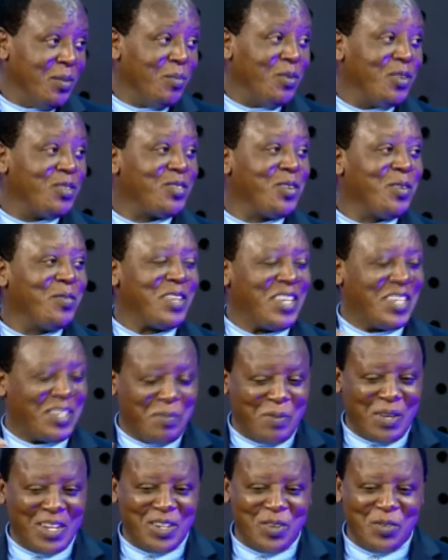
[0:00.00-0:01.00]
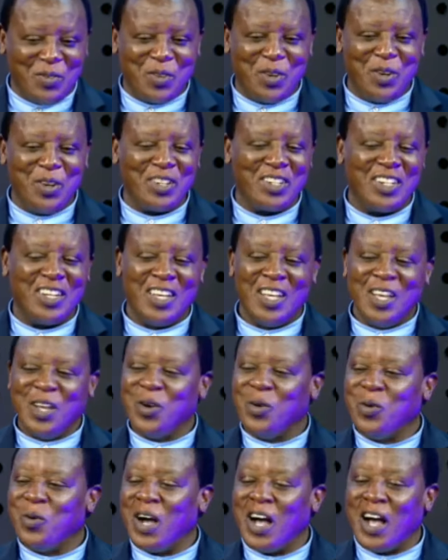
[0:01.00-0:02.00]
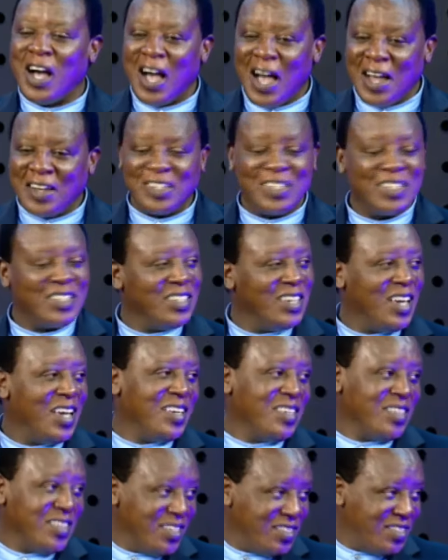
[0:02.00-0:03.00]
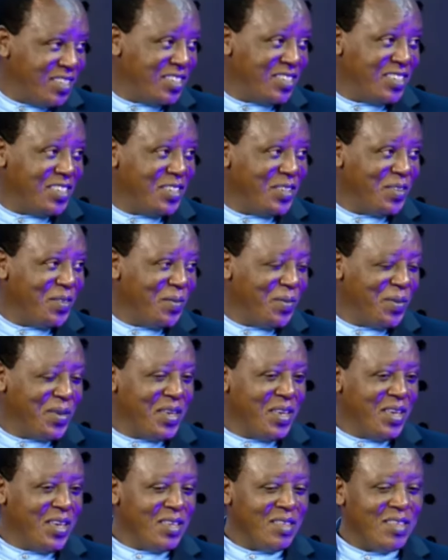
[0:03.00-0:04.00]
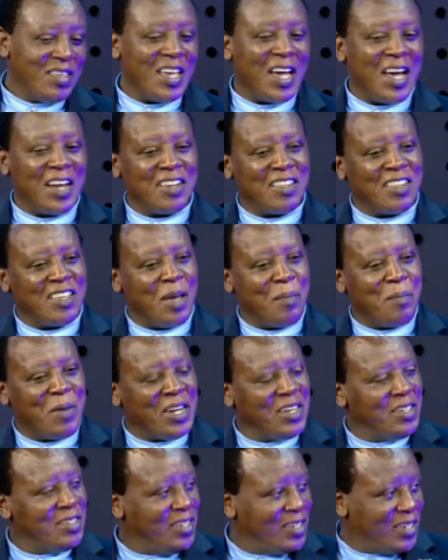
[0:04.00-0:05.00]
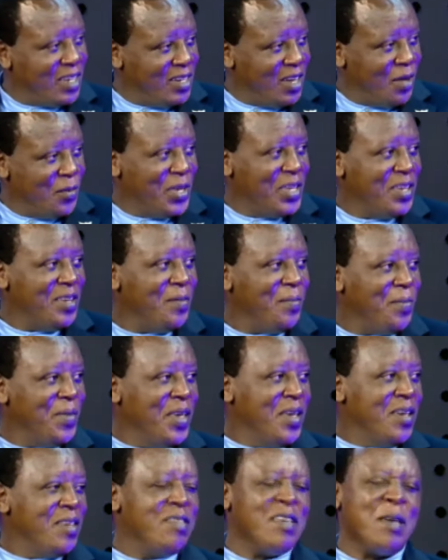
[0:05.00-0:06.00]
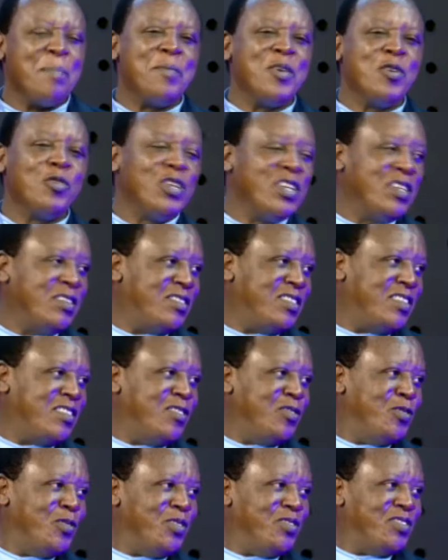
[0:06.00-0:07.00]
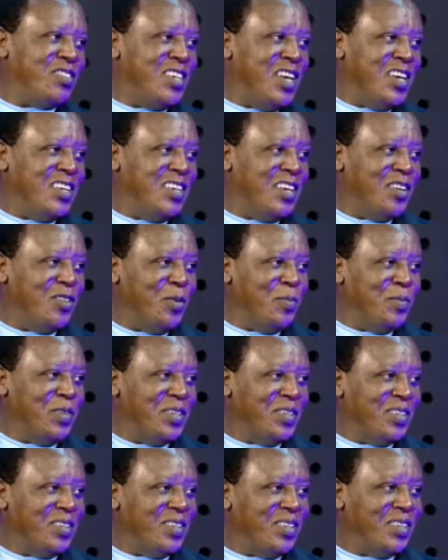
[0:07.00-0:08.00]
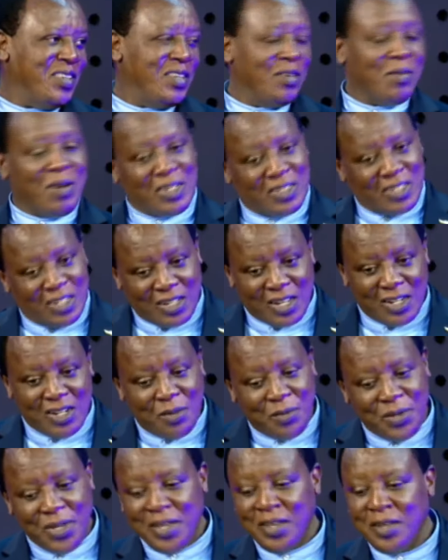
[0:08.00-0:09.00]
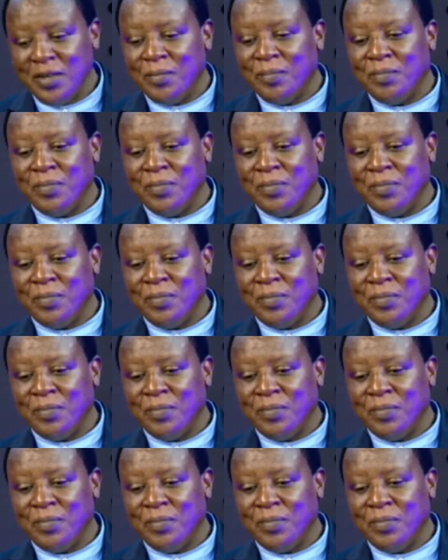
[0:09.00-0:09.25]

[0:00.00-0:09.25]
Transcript: Most of these men of God were hurt here in the city. They had their money taken away. Wow. They built institutions here in Nairobi. They were taken away.